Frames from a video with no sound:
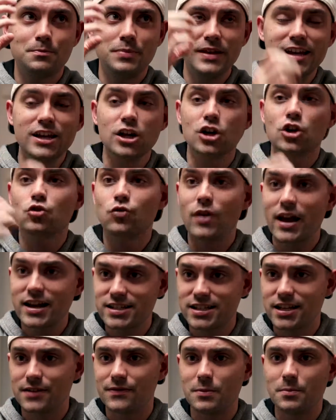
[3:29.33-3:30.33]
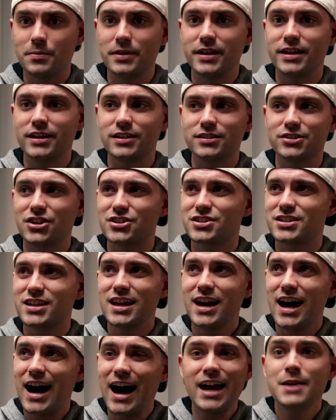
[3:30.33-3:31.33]
being aggressive and being just
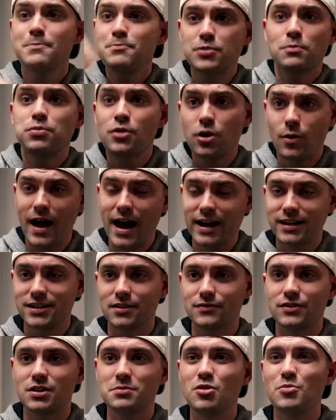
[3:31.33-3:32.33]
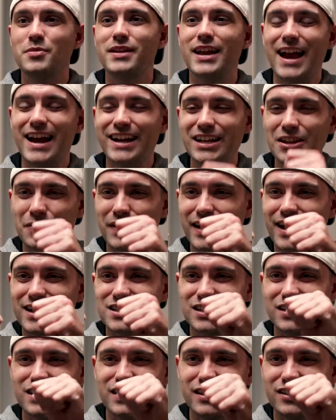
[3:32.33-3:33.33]
hyper proactive the moment anything
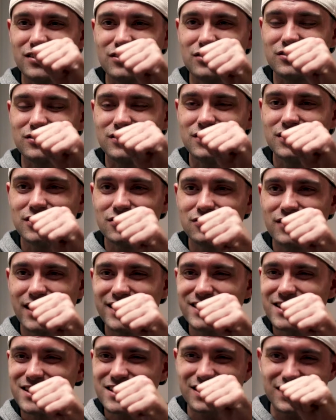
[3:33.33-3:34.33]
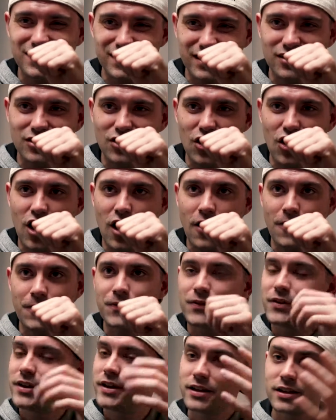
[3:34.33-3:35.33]
gets a little right, just a little
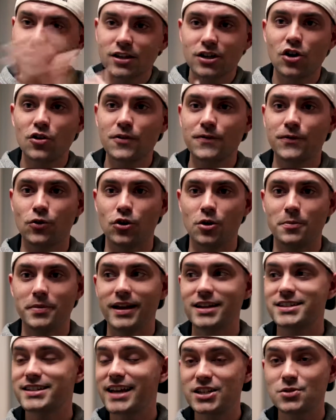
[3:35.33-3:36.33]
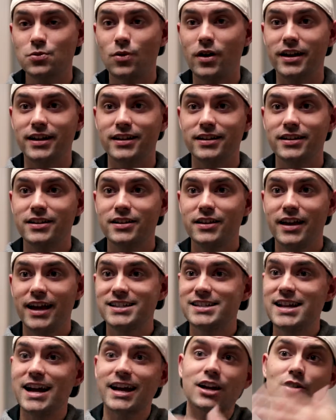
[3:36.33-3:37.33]
off go for it because guess what?
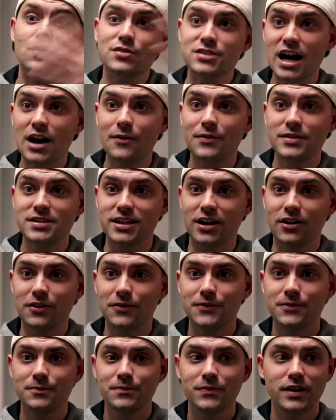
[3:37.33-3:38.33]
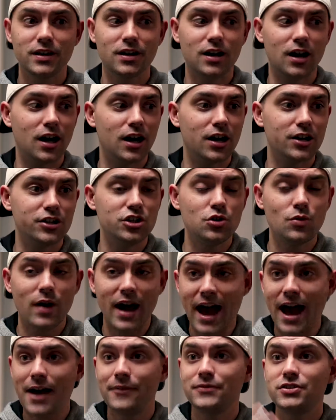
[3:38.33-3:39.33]
It's not going to resolve itself. Uh, you
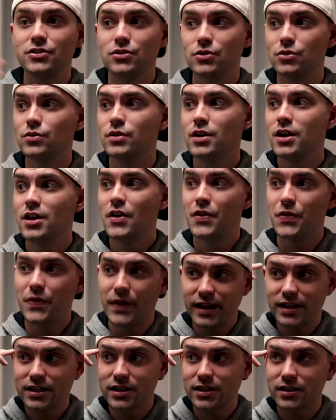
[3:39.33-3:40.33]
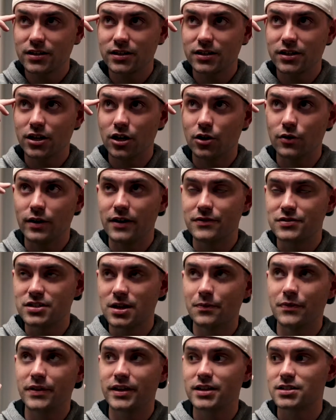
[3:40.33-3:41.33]
have to think, you know, if
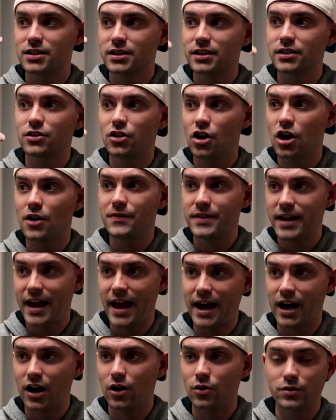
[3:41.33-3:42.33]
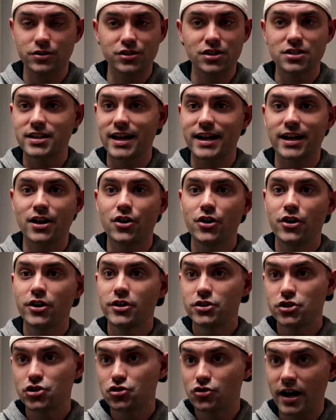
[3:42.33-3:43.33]
something's a little off now, just like
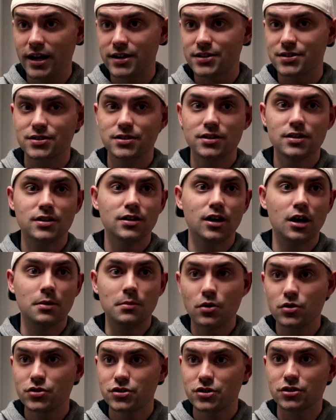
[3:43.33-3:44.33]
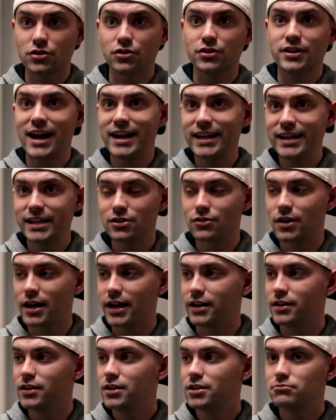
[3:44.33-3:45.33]
stress, emotional, not eating
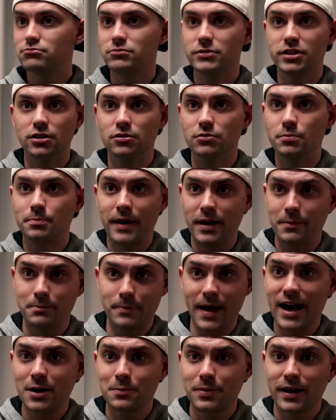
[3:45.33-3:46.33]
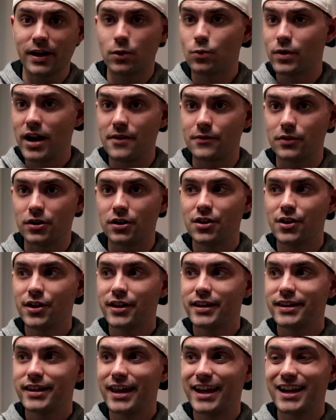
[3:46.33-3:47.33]
right, you know, back pain, whatever,
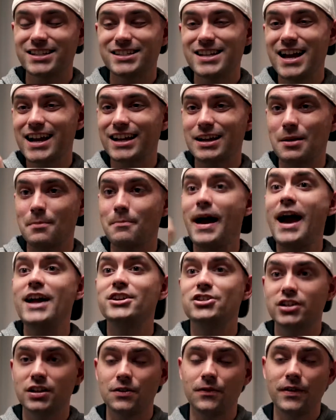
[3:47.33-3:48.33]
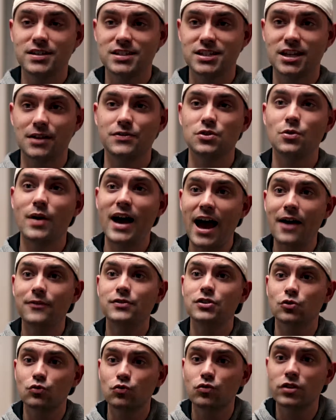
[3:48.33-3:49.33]
like it's not going to magically fix stuff. You
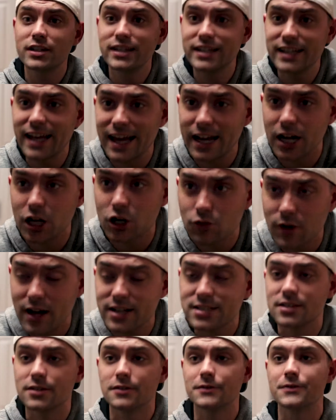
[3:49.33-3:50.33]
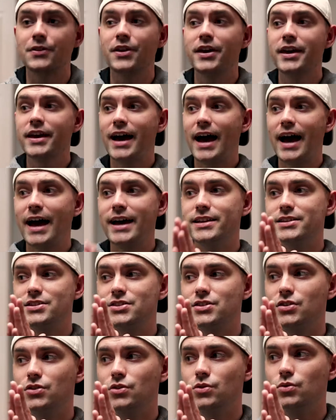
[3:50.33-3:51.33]
have to really get aggressive as
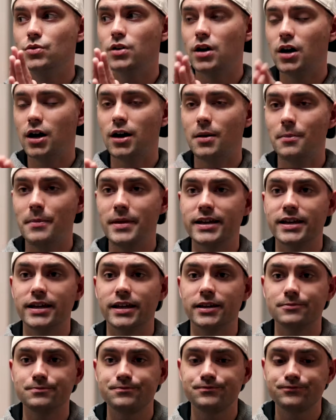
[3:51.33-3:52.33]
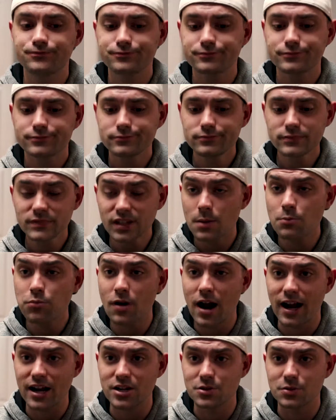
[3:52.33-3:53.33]
to uh, making
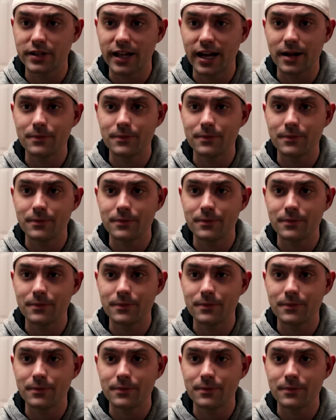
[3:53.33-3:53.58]
progress with